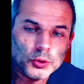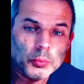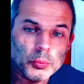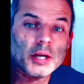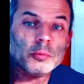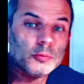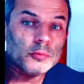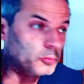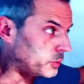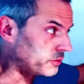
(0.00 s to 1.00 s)
You may
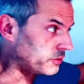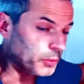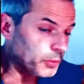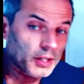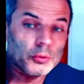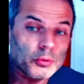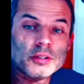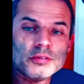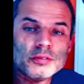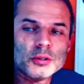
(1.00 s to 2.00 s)
be familiar
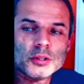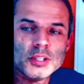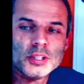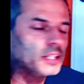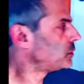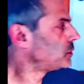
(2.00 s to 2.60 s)
with diffusion in